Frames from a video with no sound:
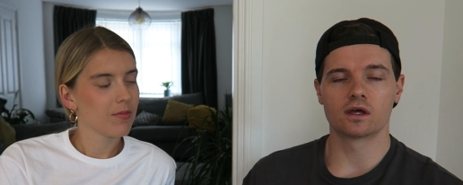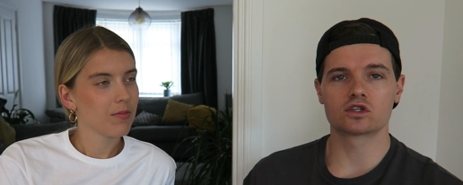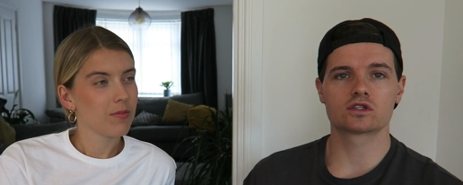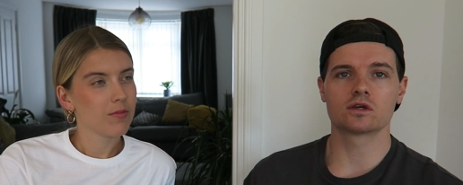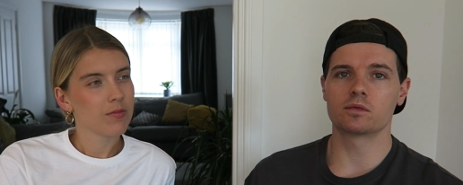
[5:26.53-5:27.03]
Speaker 1: and
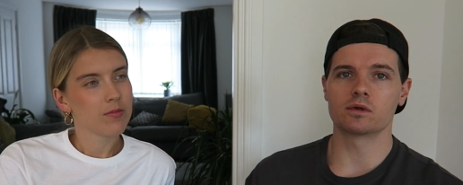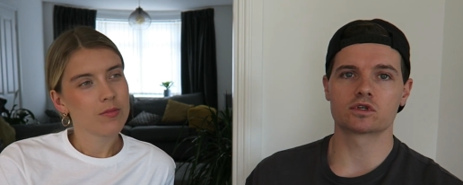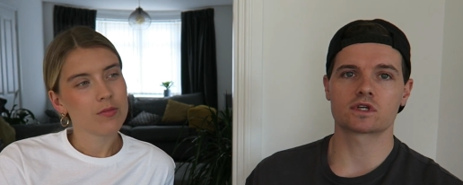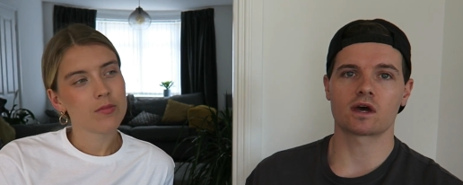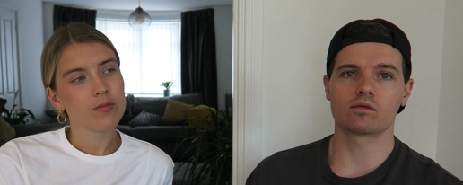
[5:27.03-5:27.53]
just somebody who
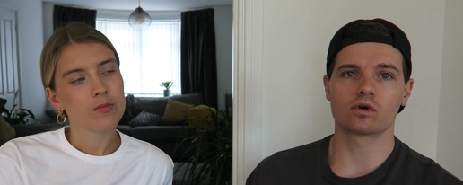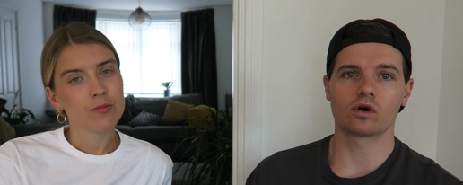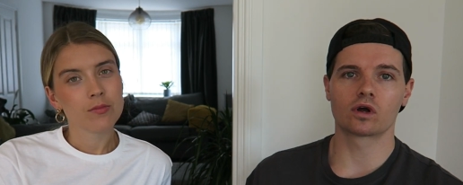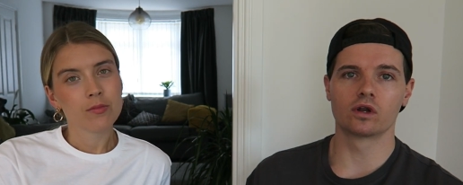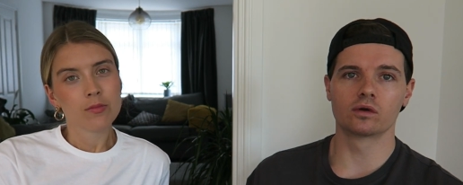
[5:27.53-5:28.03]
just haven't
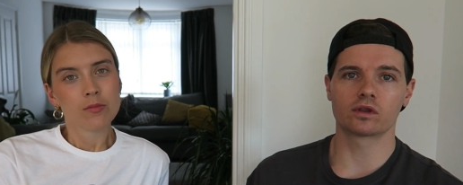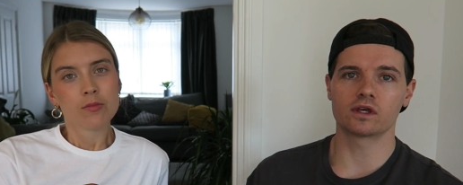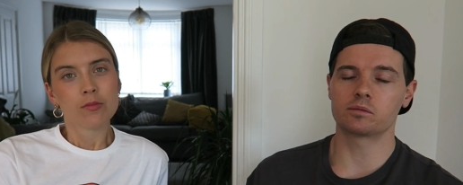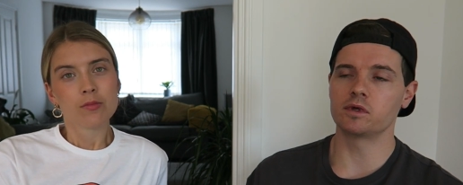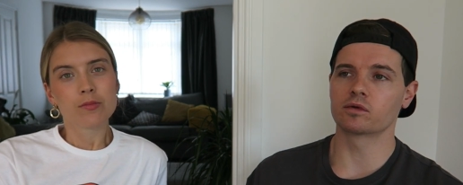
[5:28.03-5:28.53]
got a clue. I
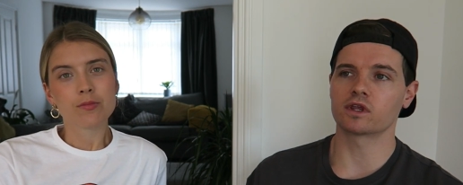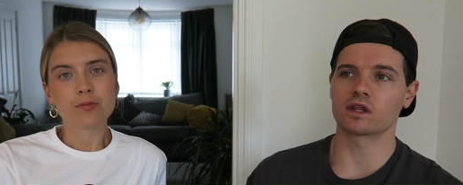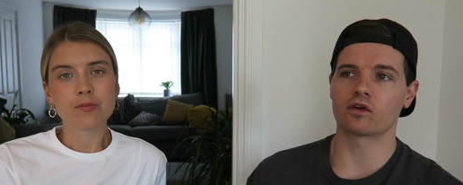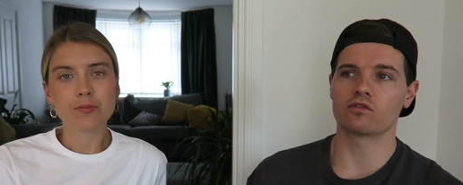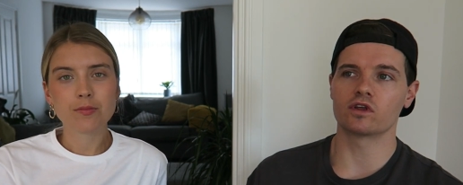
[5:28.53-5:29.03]
think people think
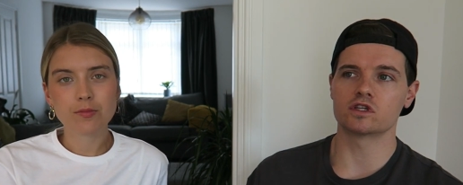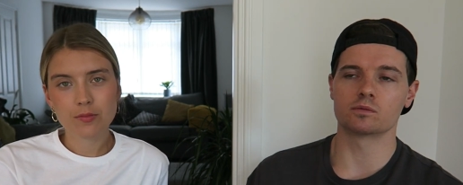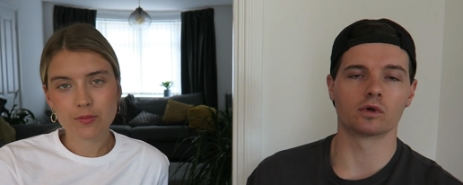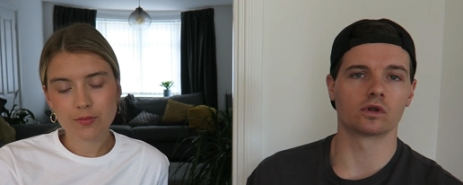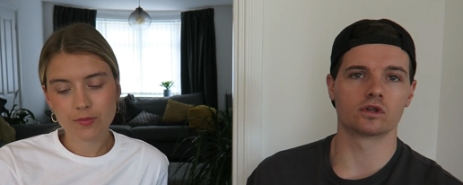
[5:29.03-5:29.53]
they're
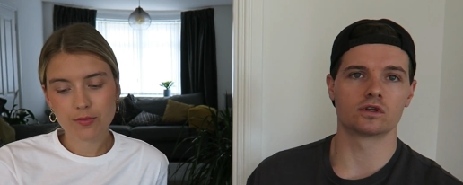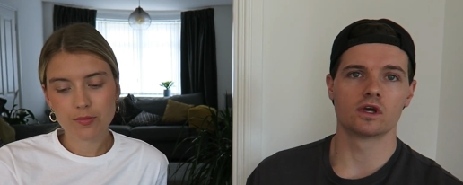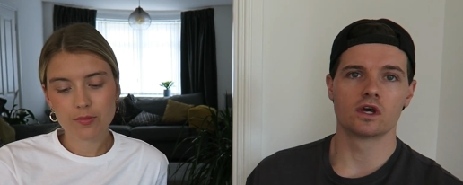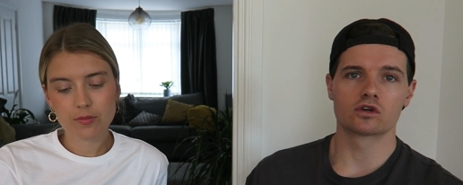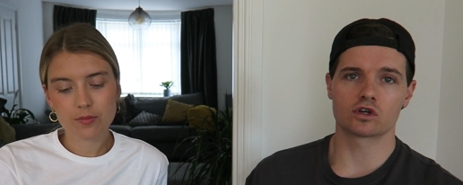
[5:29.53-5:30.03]
invincible, and
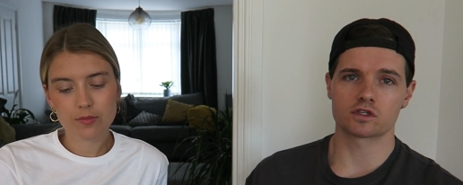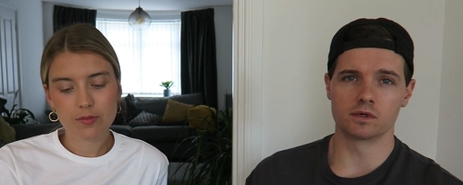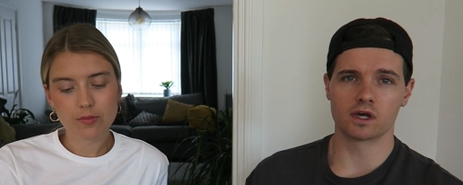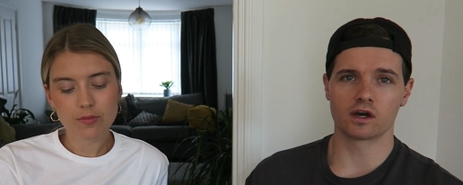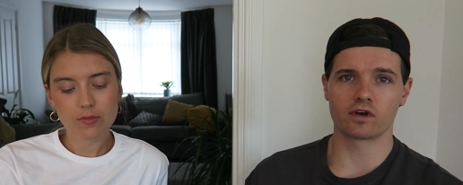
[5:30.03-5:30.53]
trust
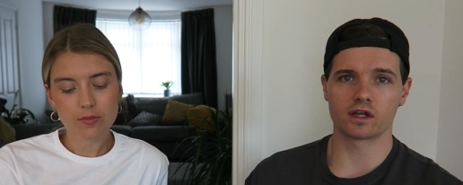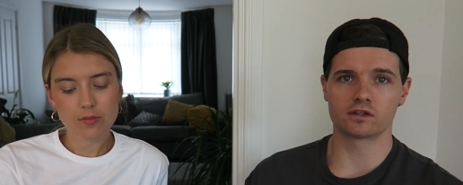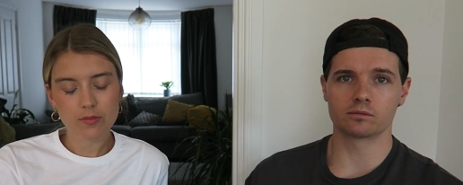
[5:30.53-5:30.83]
me, I've